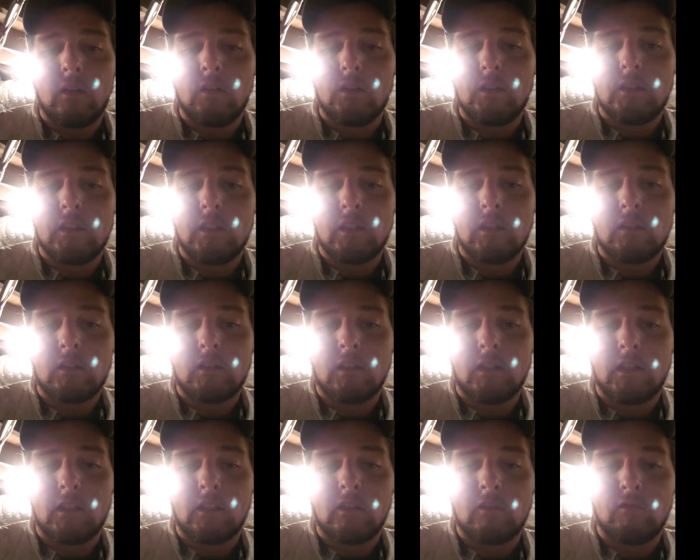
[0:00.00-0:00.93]
all the
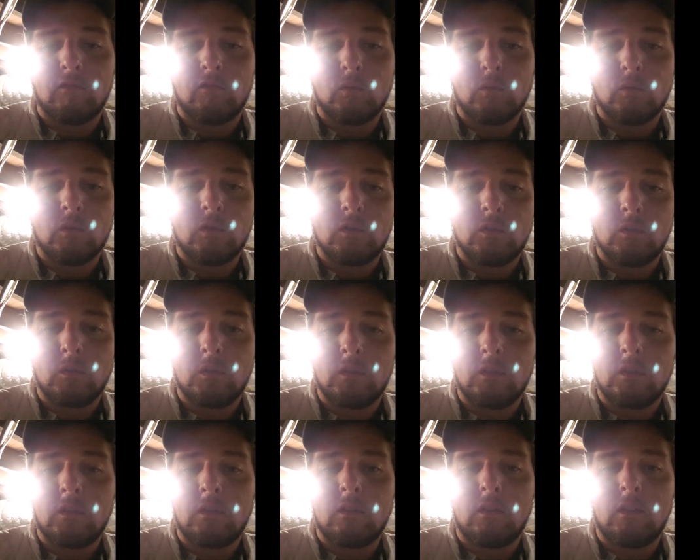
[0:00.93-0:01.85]
dust out of the floor
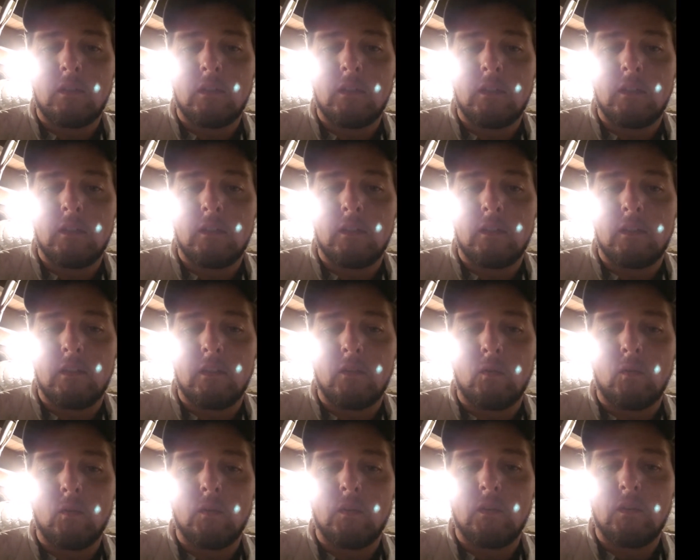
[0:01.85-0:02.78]
joist and the
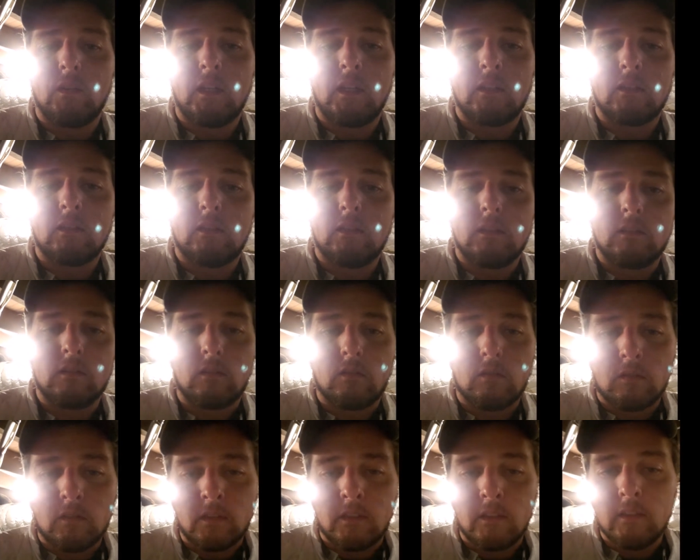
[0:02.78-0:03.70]
old nasty
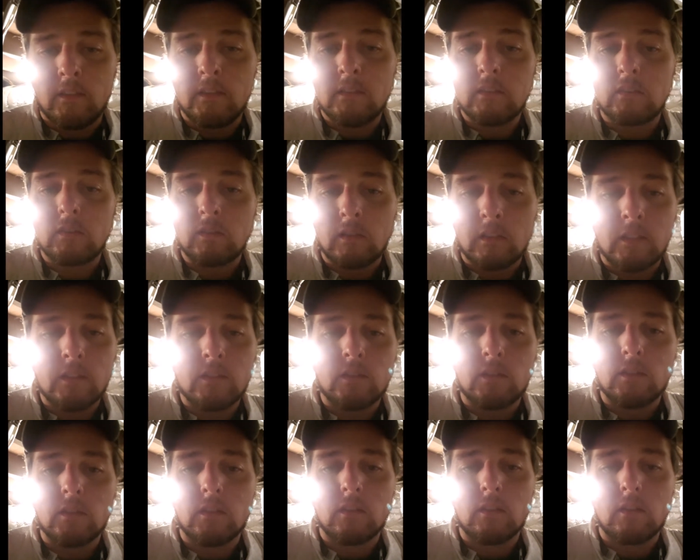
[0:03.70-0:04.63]

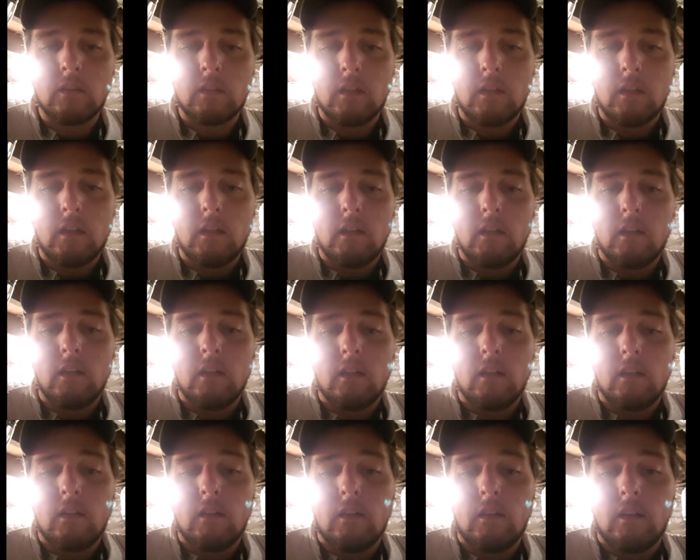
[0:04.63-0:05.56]
insulation,
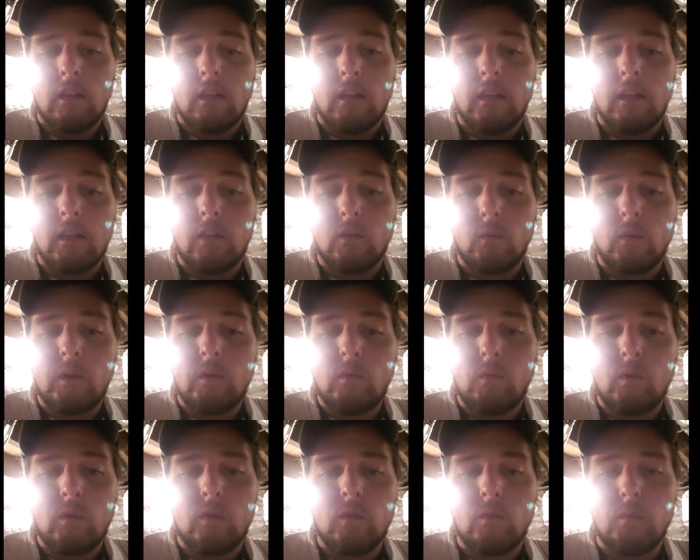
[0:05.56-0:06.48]
and
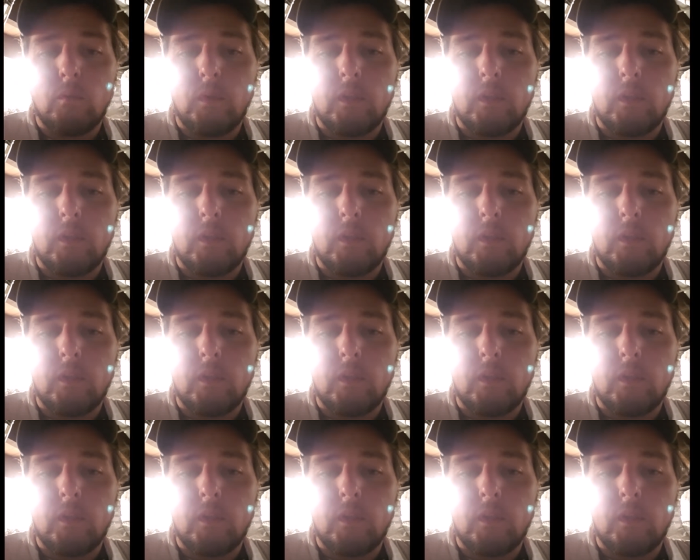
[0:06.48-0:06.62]
we will